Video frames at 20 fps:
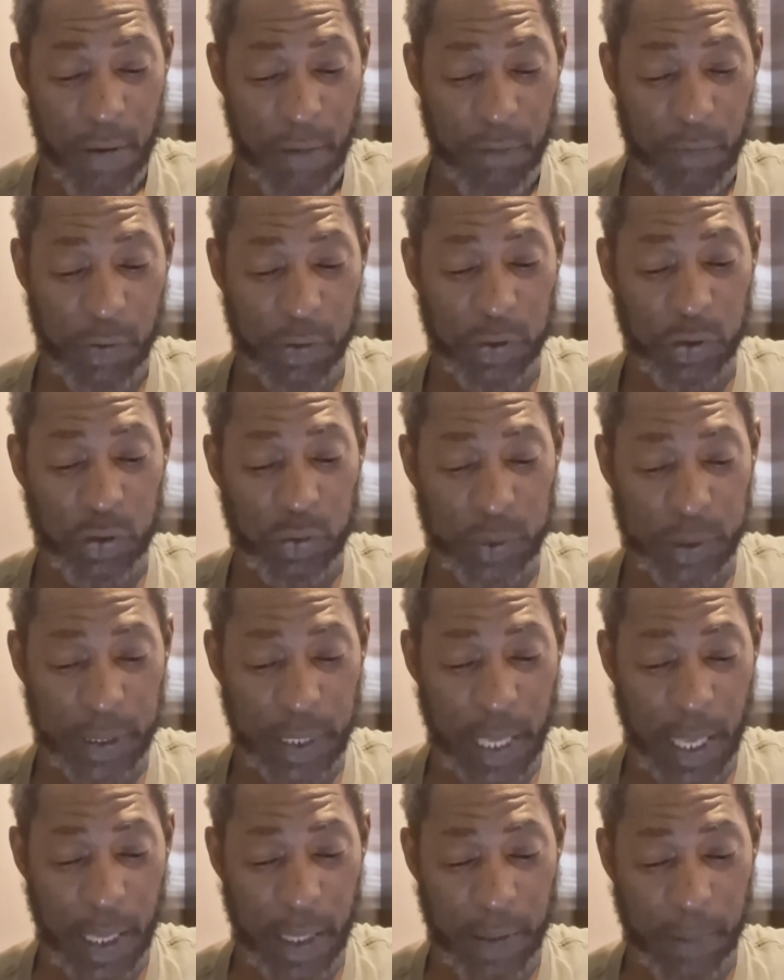Verse
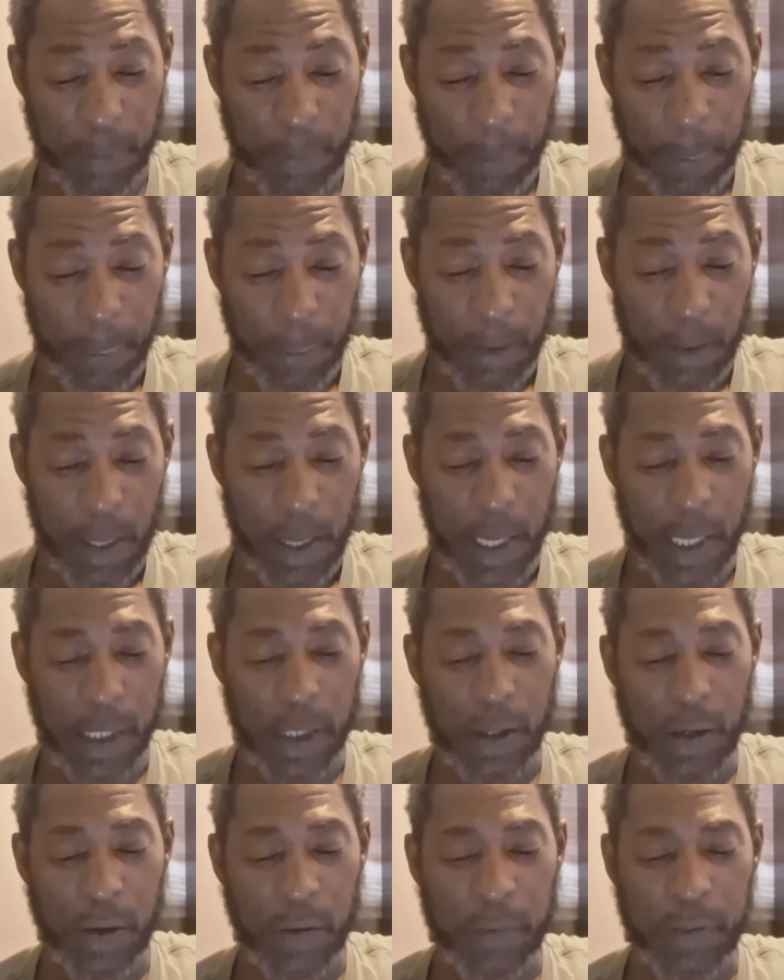28,
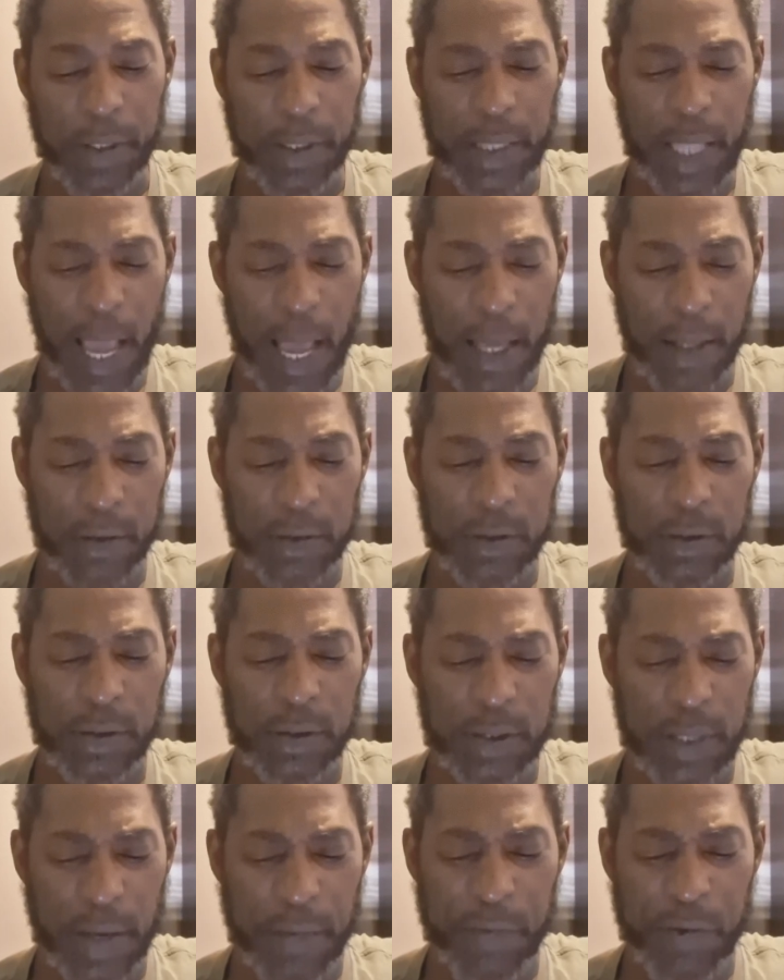and of the
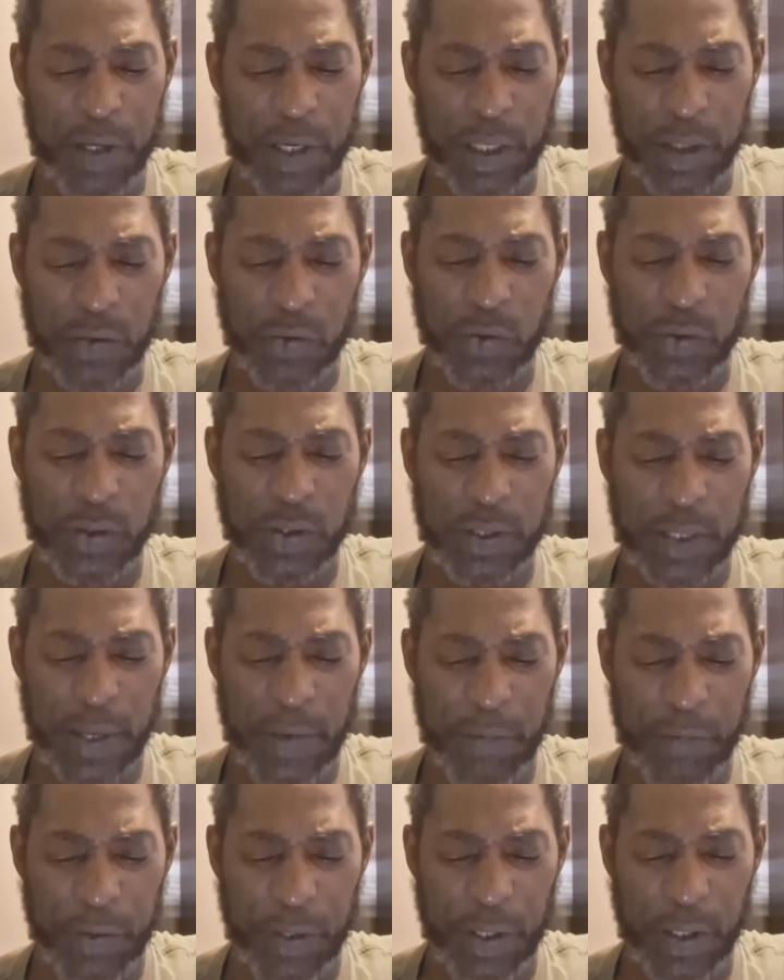
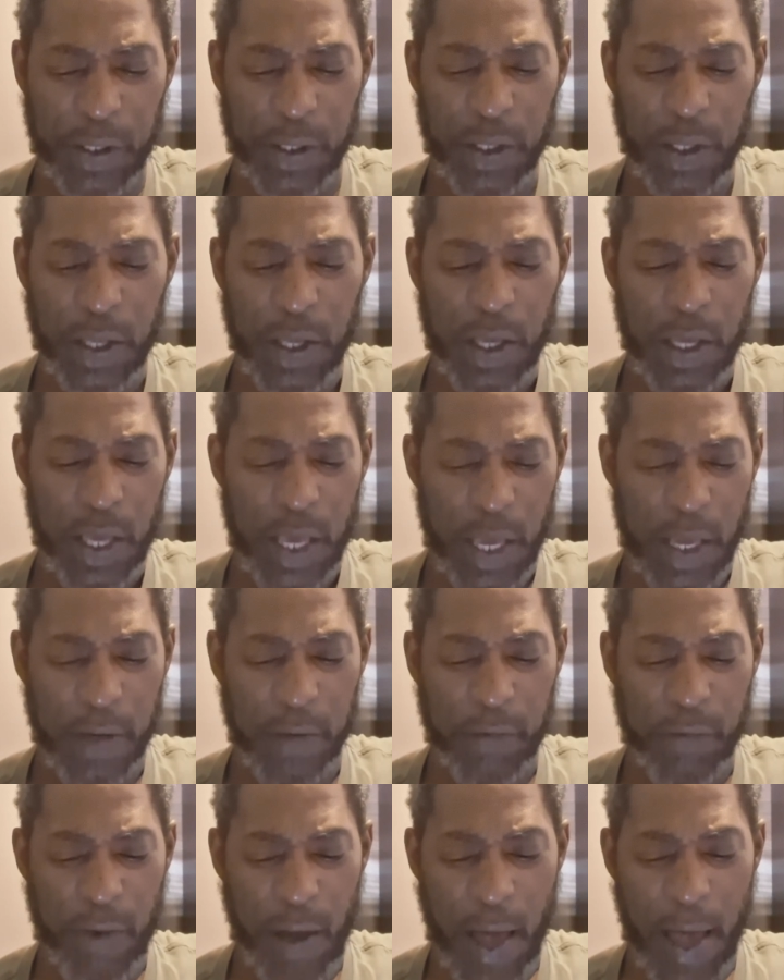1,770
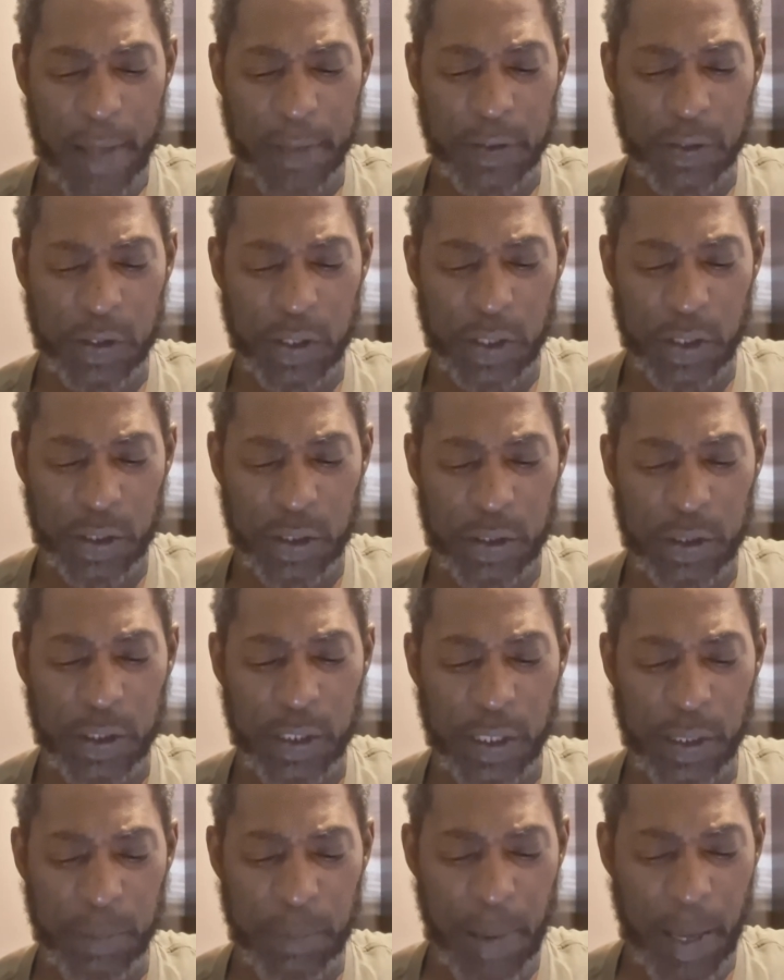and 5 shekel
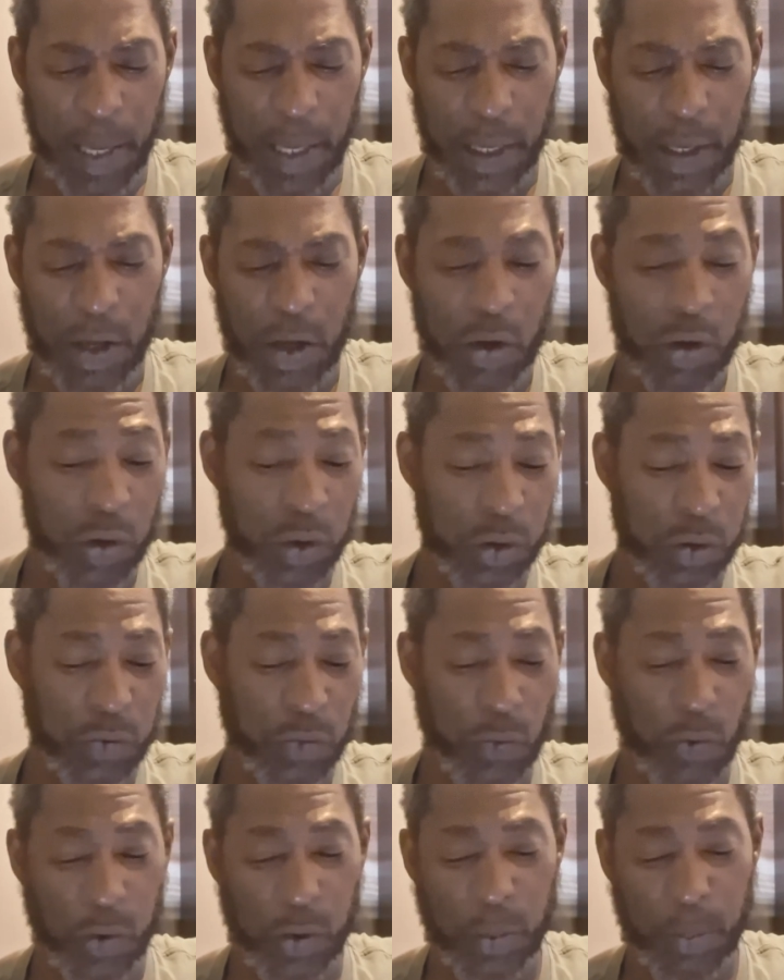he made hooks
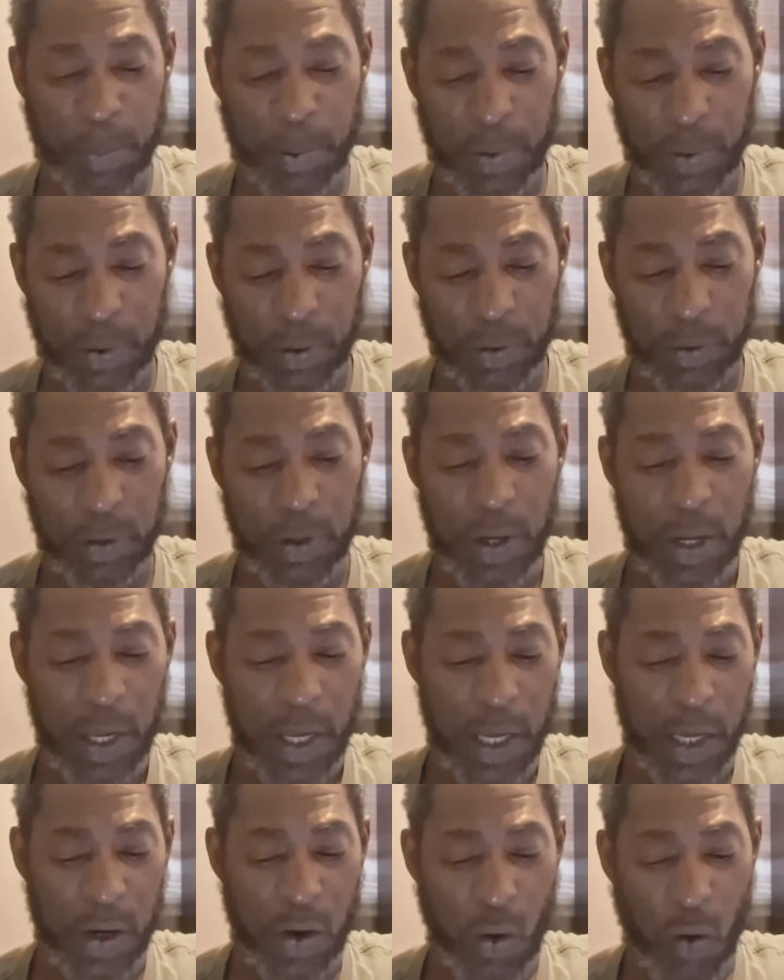for the pillar,
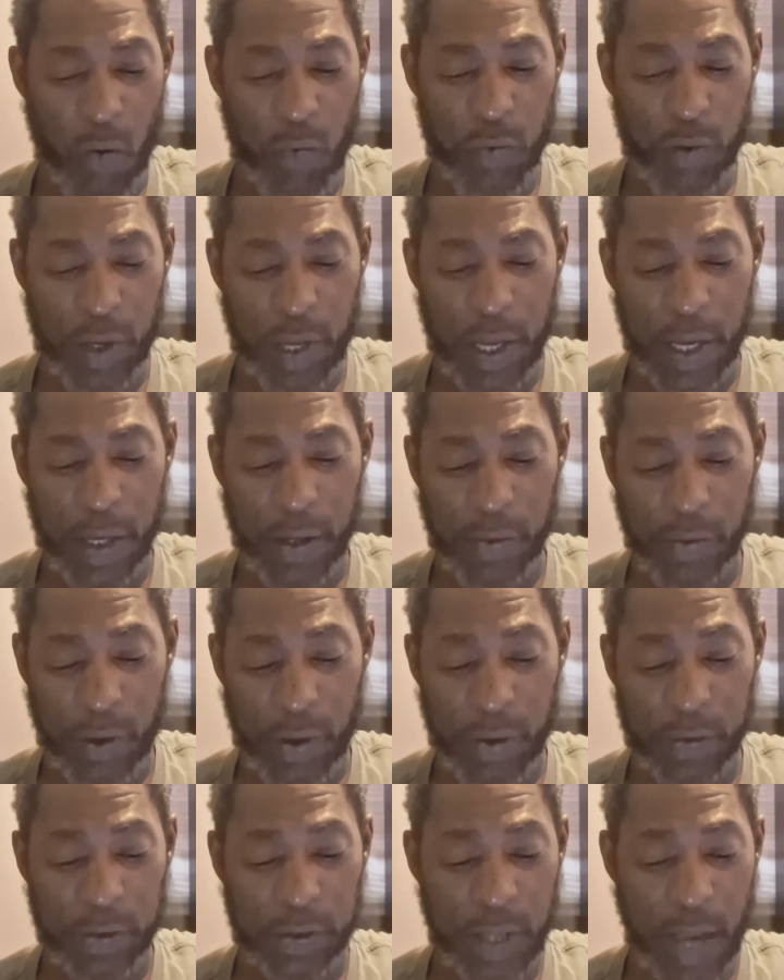and overlaid
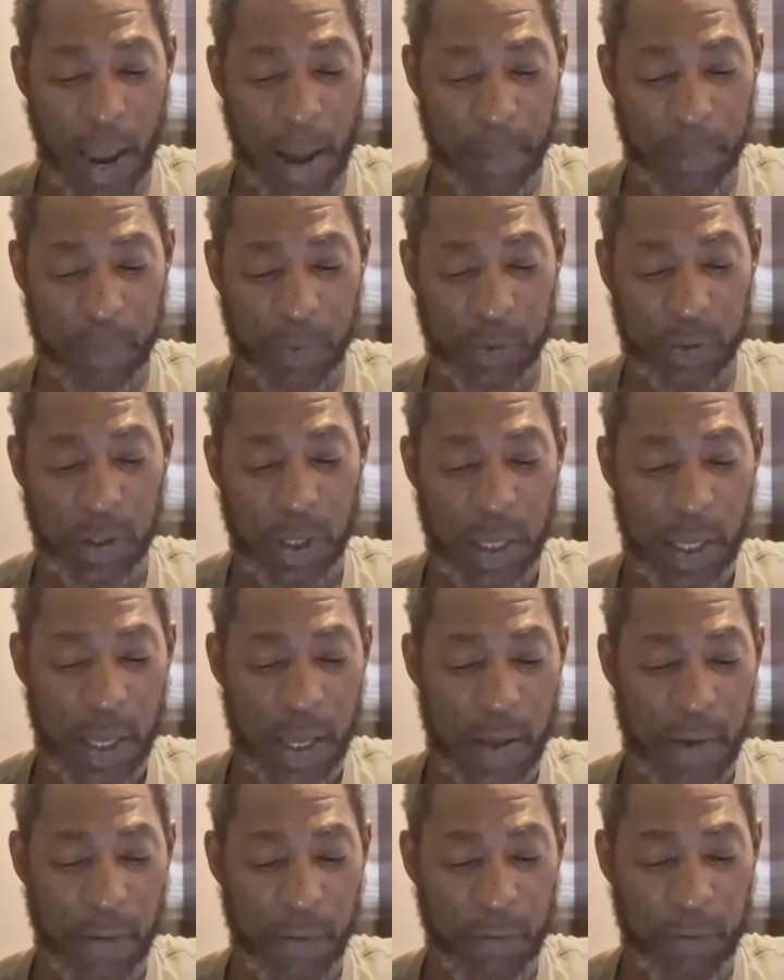their chapter,
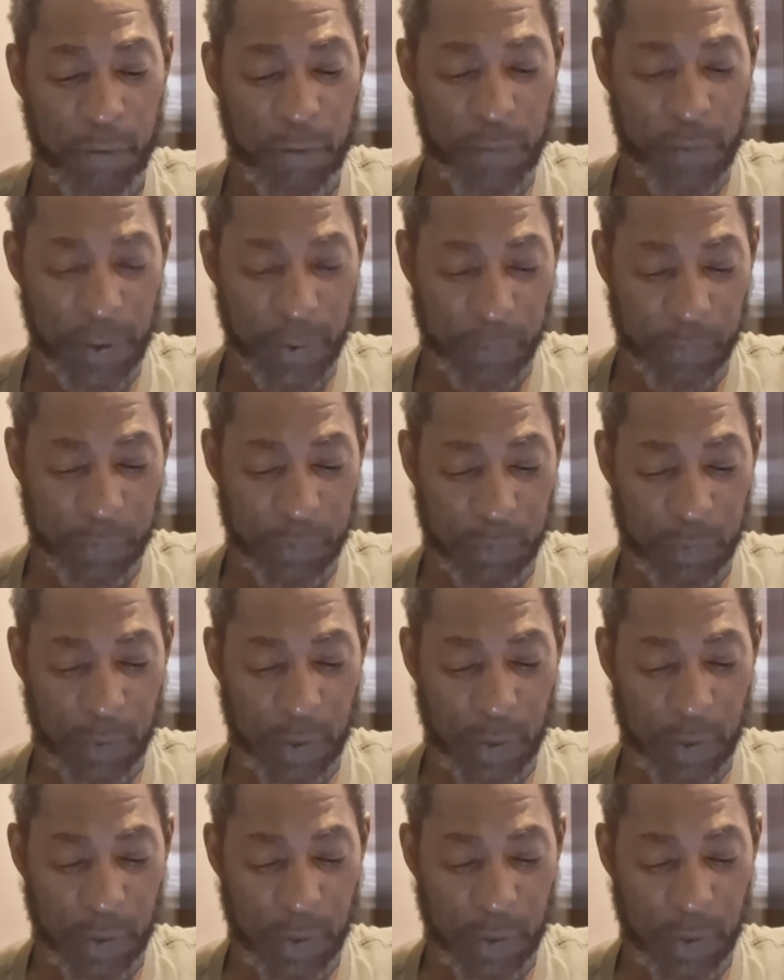and filleted